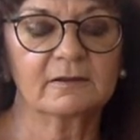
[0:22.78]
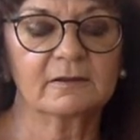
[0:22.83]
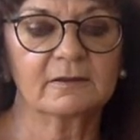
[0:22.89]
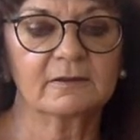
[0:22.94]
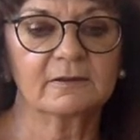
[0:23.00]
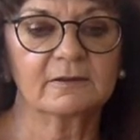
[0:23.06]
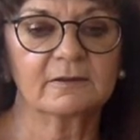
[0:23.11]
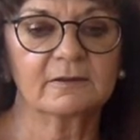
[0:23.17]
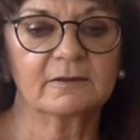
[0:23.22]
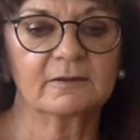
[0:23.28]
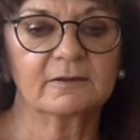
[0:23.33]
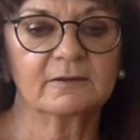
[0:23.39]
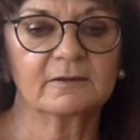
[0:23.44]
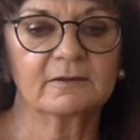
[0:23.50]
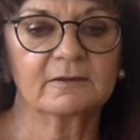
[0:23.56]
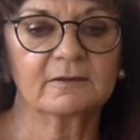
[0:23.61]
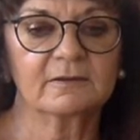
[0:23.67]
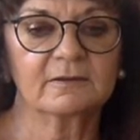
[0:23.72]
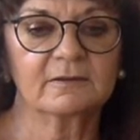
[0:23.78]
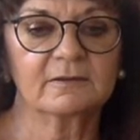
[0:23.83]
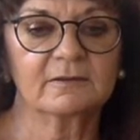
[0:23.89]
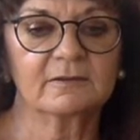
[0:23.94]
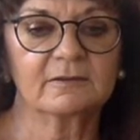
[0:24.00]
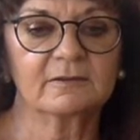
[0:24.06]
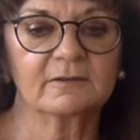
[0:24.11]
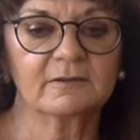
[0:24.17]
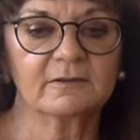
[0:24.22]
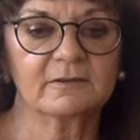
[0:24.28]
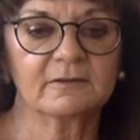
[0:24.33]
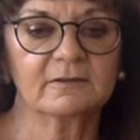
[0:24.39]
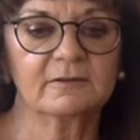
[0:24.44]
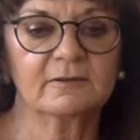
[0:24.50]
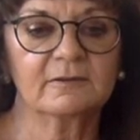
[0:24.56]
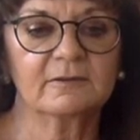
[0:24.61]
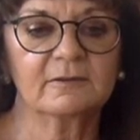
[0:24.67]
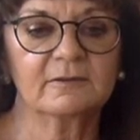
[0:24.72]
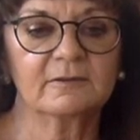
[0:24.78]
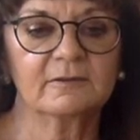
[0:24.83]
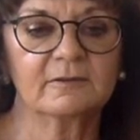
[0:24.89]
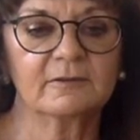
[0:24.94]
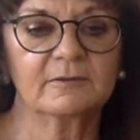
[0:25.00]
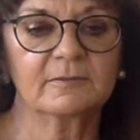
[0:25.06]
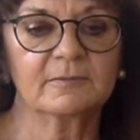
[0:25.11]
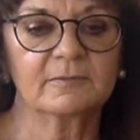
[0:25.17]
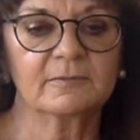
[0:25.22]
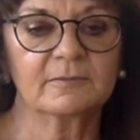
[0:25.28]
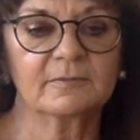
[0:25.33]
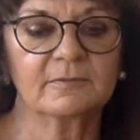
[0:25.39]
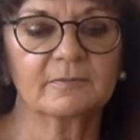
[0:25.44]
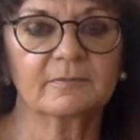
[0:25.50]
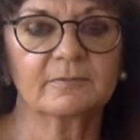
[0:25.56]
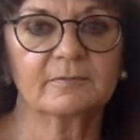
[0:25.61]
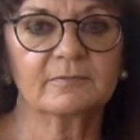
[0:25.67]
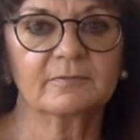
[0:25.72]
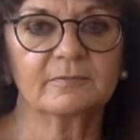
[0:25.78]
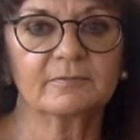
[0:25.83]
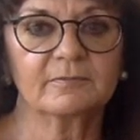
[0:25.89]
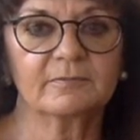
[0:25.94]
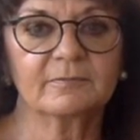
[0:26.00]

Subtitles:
This person isn't speaking.